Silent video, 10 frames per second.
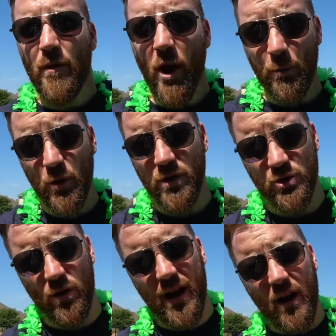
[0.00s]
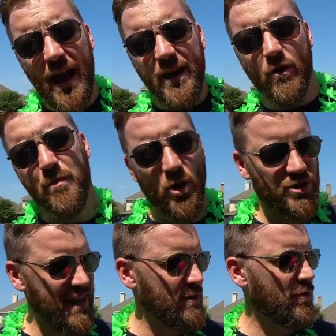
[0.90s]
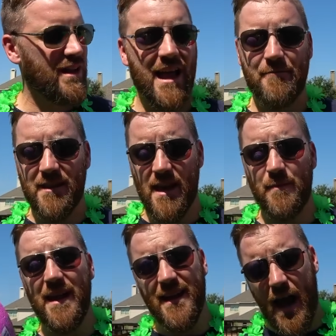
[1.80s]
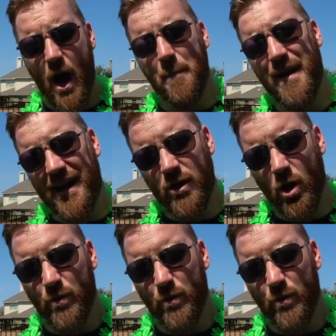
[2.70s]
We hope you enjoyed our Angry Birds in real life game in our backyard.